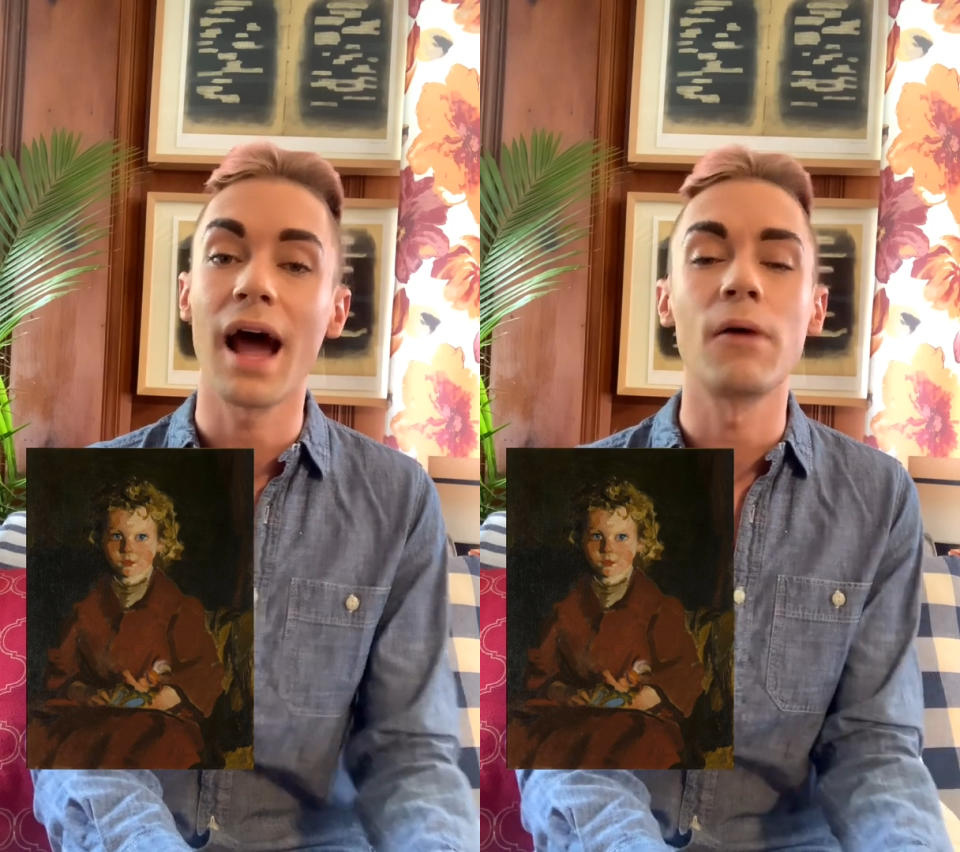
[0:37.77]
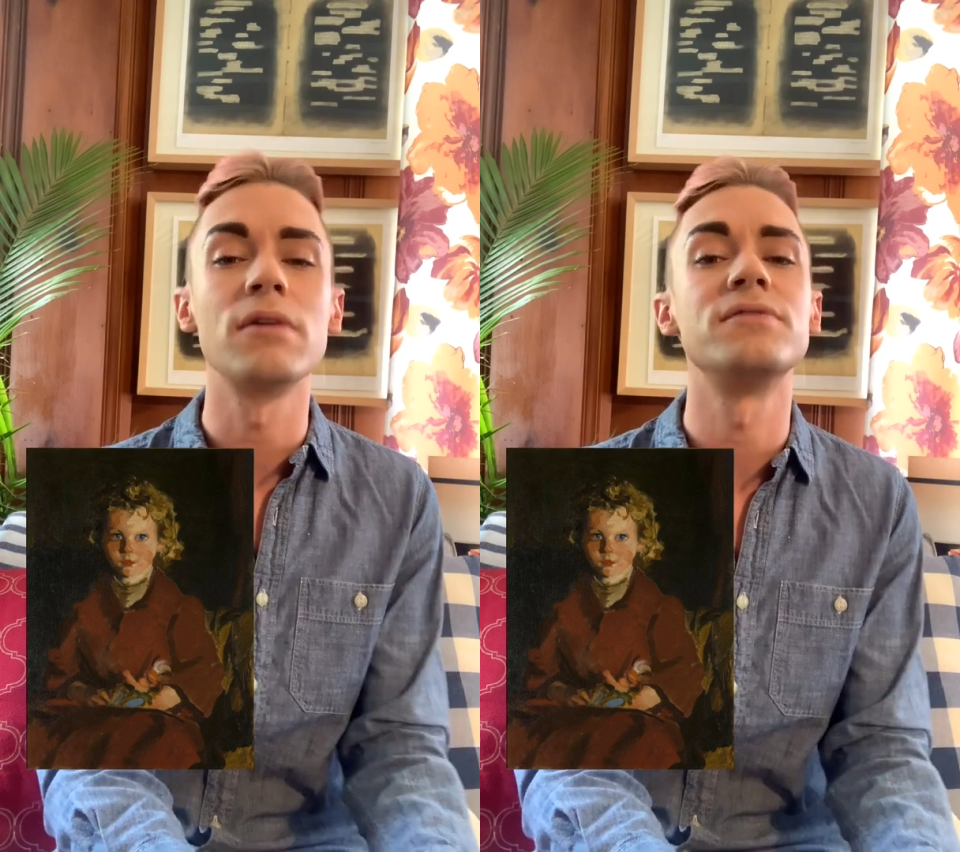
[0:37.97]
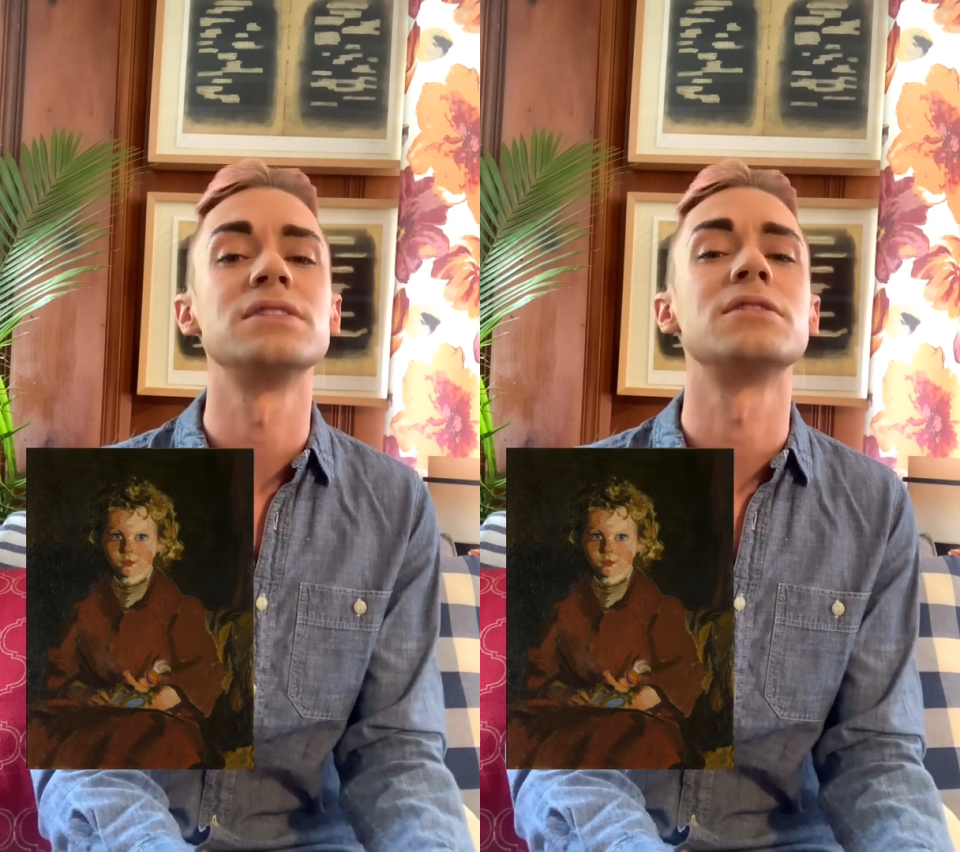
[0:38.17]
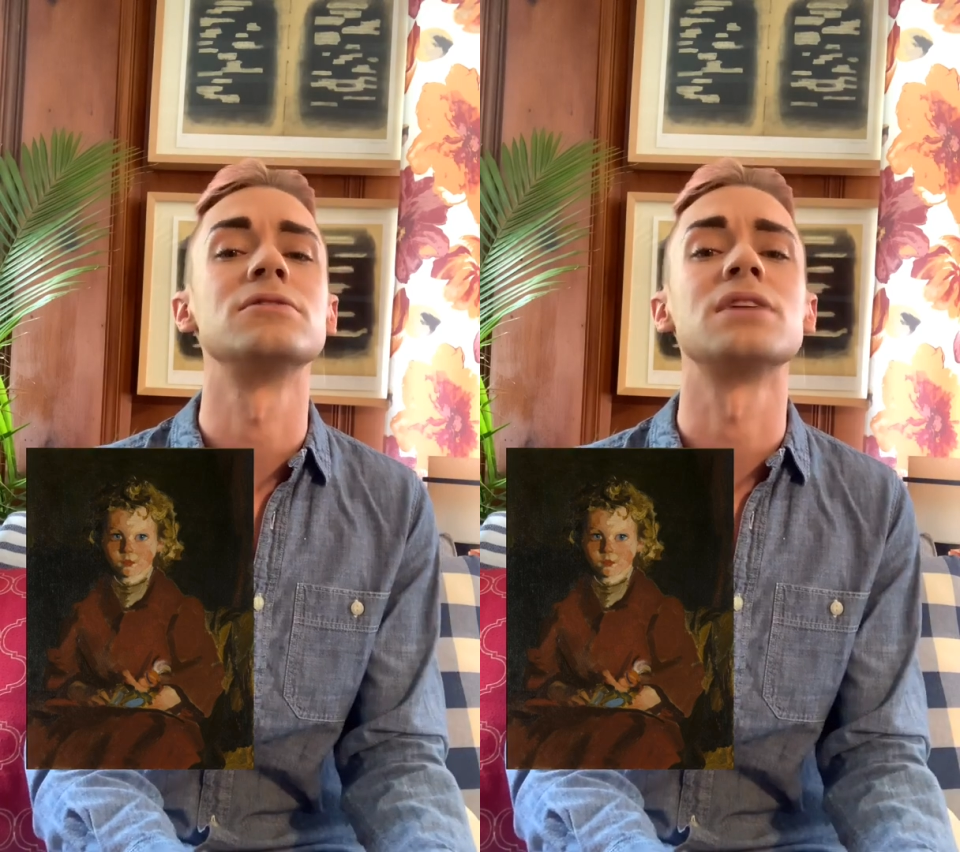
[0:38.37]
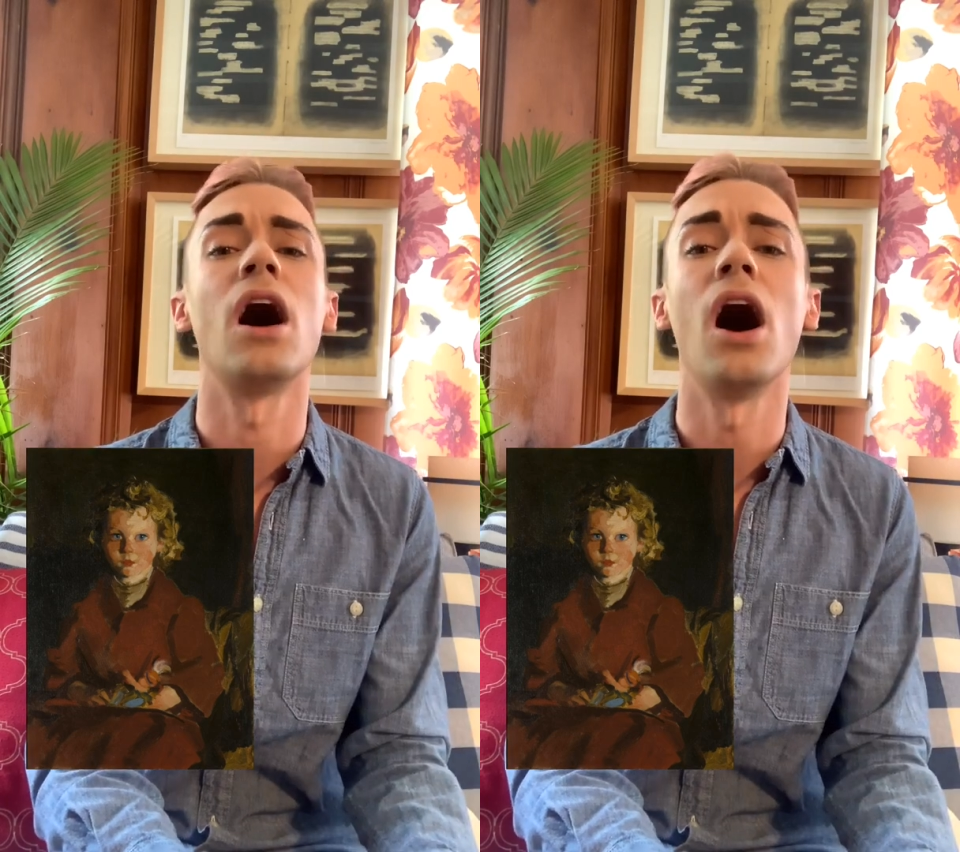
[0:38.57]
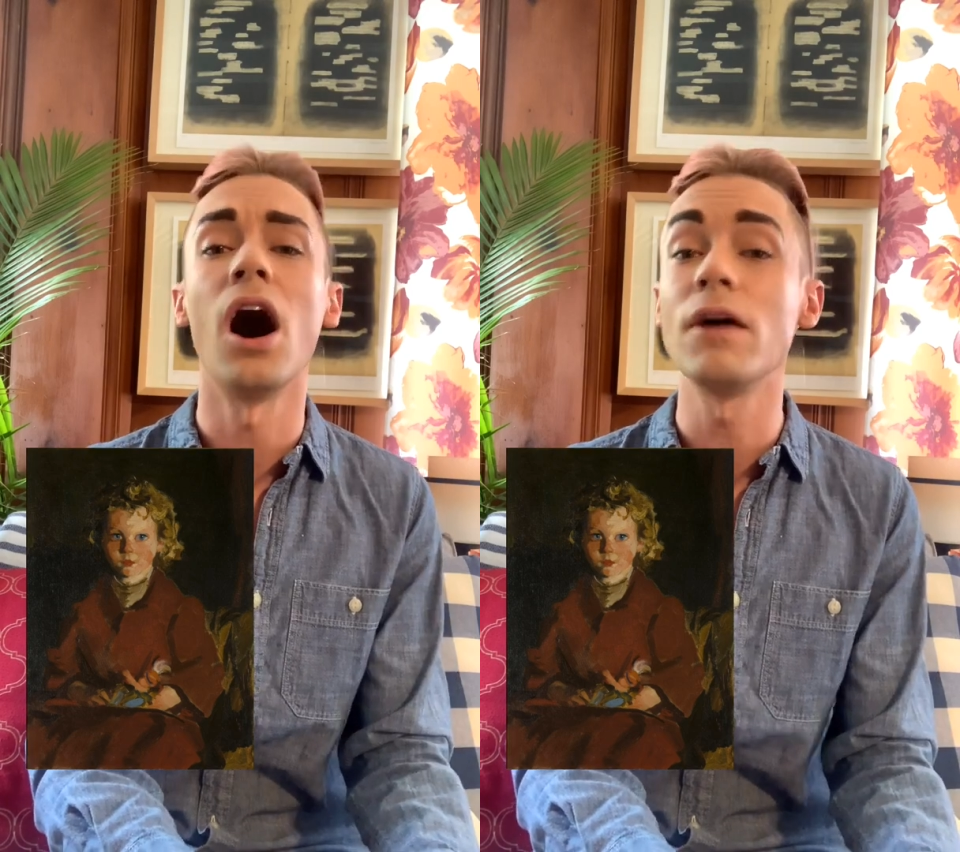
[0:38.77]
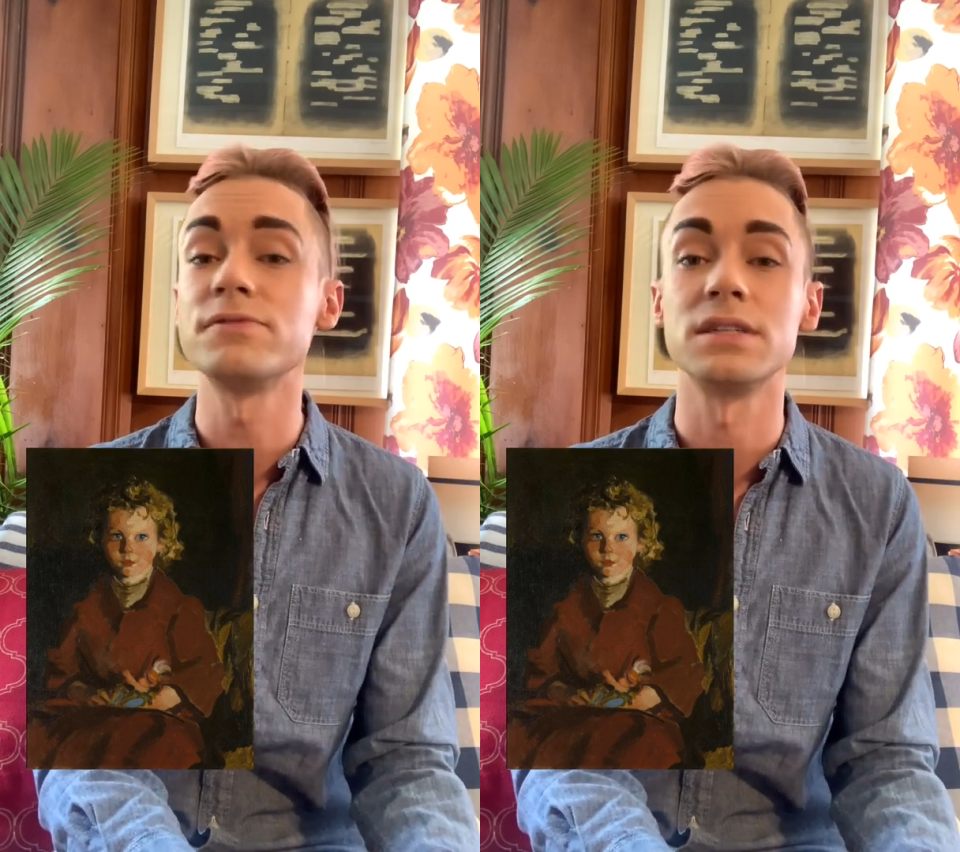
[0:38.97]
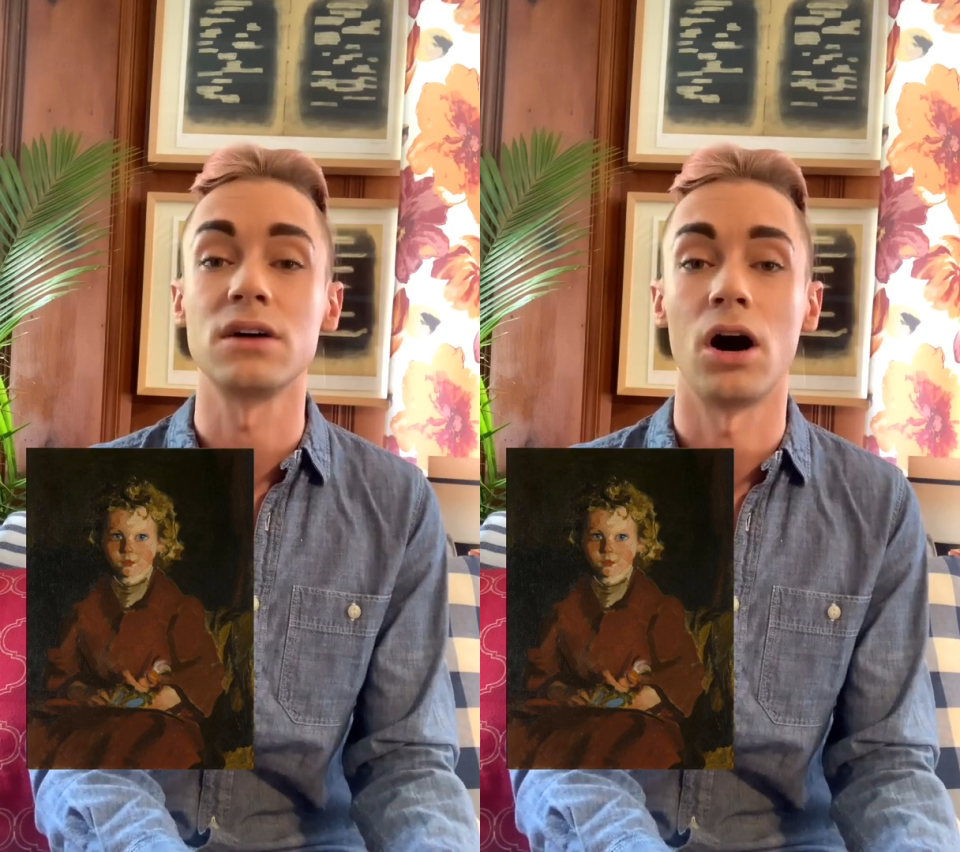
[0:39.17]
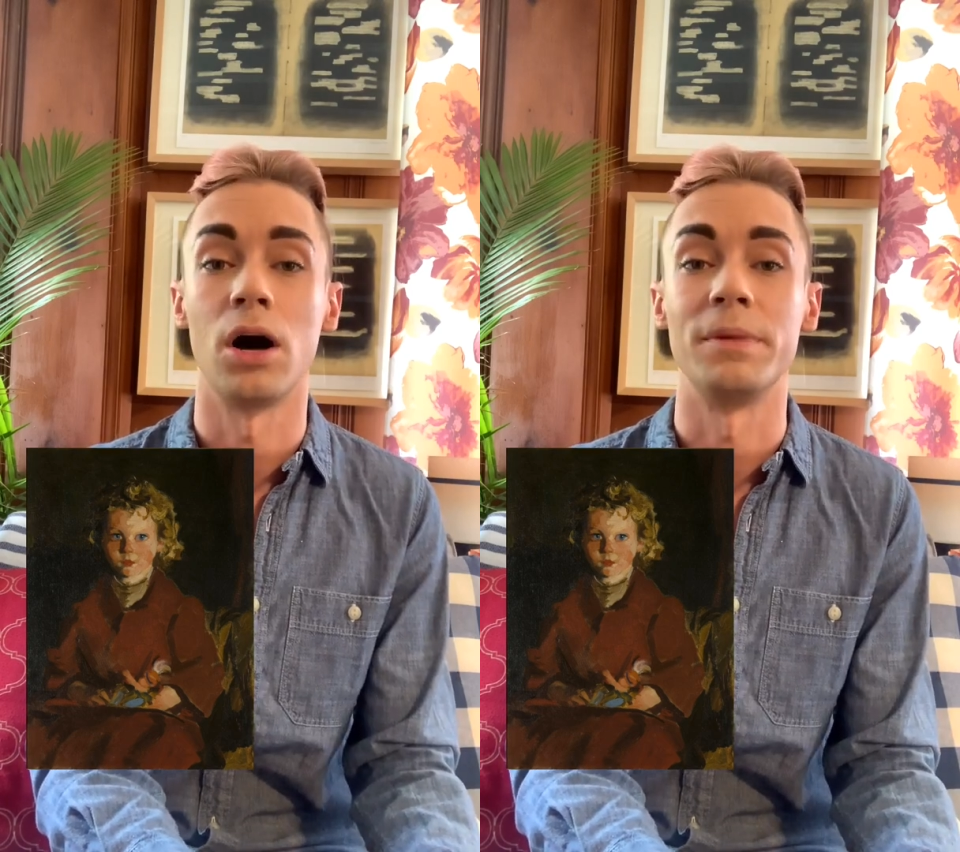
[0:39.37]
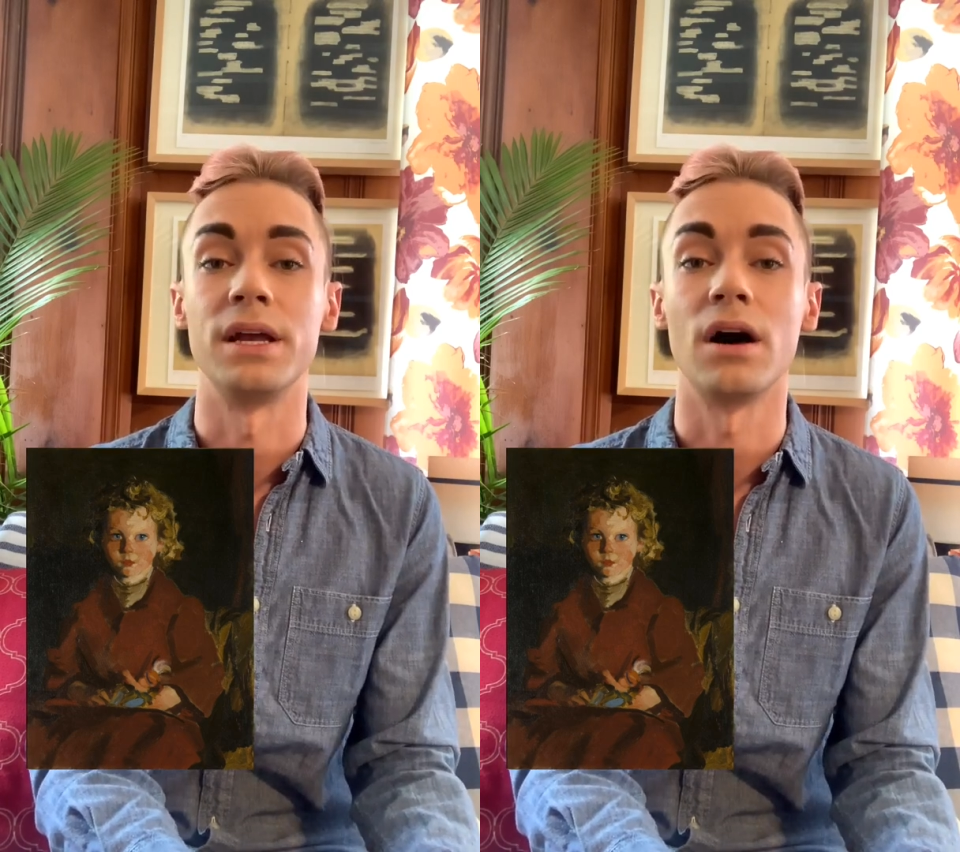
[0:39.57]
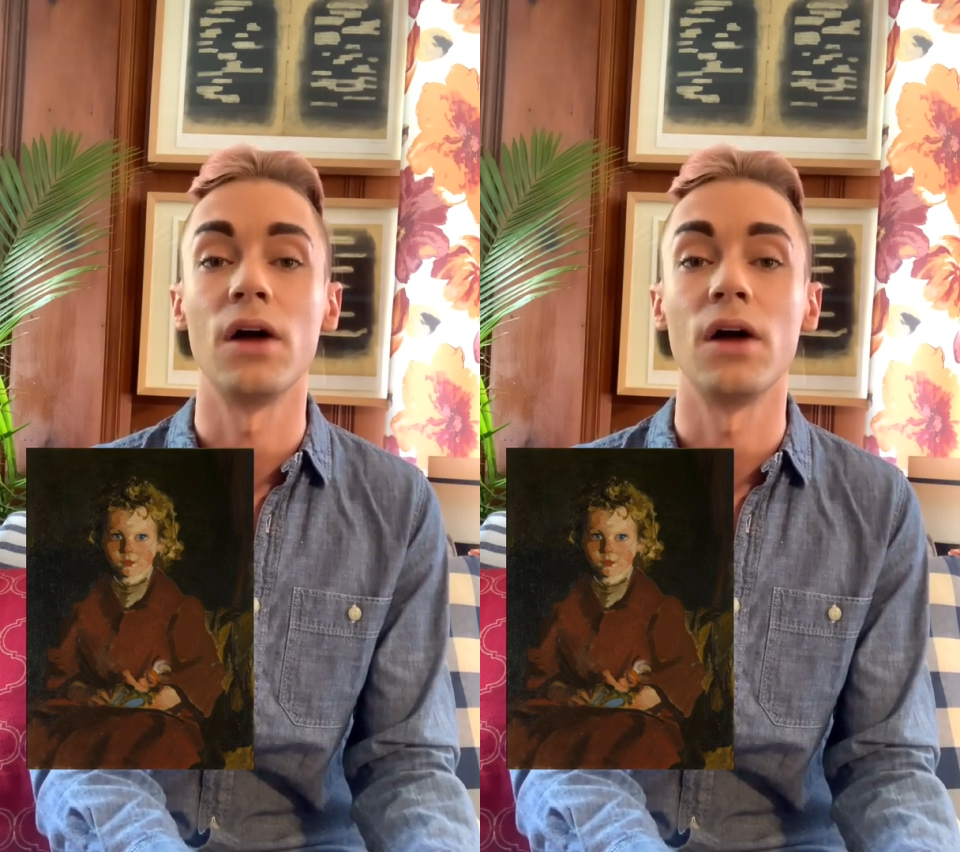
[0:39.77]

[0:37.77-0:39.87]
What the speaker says: our visitors often comment